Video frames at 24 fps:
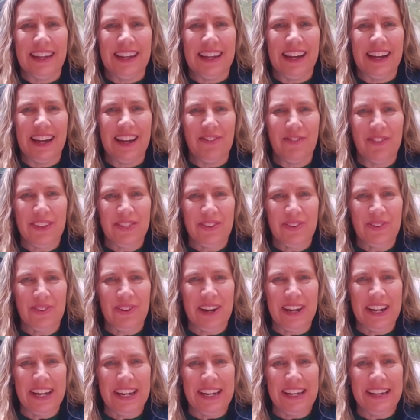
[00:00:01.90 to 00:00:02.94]
Hi, fifth
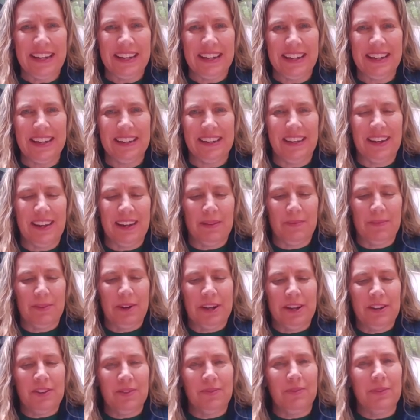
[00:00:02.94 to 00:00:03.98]
grade. I'm
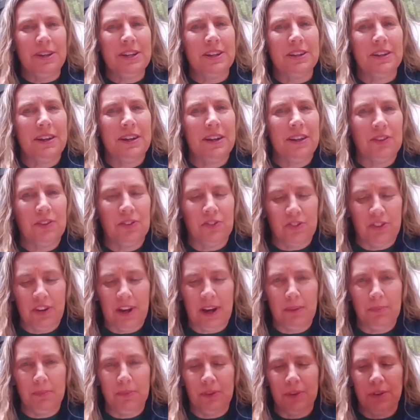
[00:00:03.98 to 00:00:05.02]
ready to read another
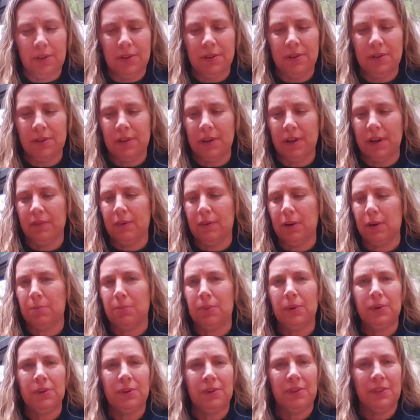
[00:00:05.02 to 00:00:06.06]
chapter of our
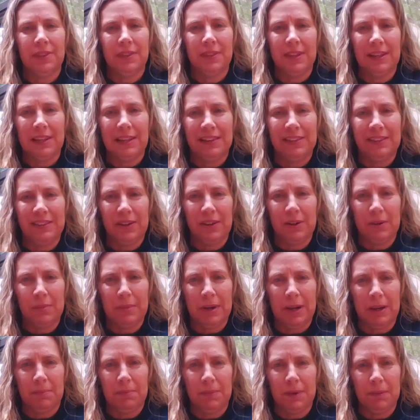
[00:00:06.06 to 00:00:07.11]
book, These Are
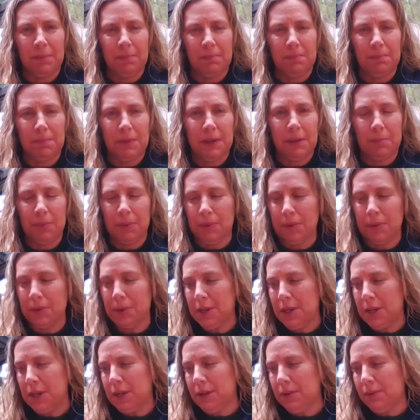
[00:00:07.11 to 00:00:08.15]
My People,
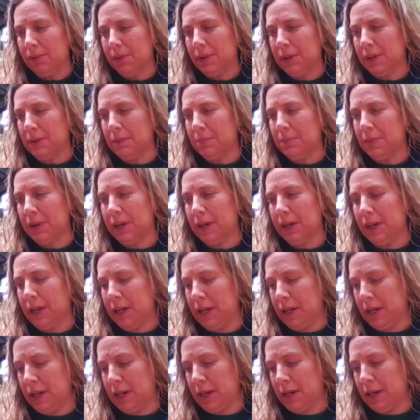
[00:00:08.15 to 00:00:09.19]
written
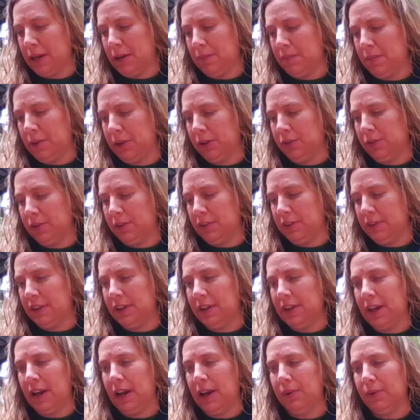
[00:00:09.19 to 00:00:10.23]
by Mildred
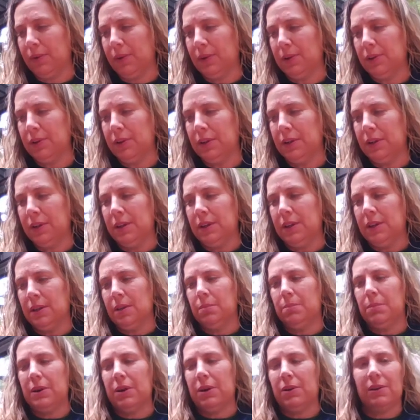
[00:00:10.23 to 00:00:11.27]
T. Howard
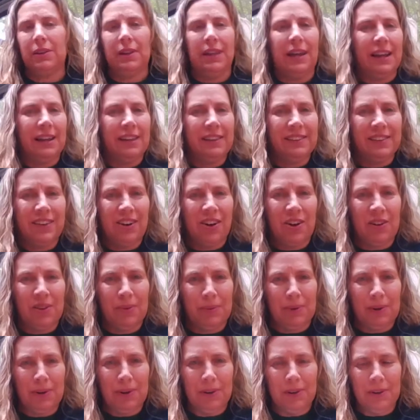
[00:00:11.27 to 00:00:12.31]
about Gladys
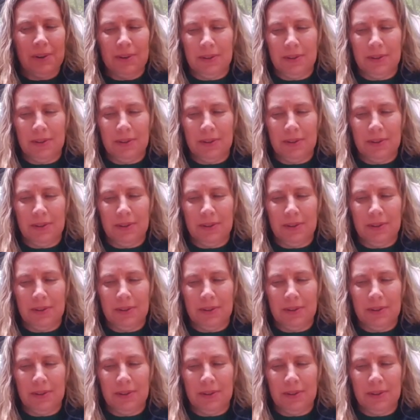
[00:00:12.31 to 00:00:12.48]
Aylward.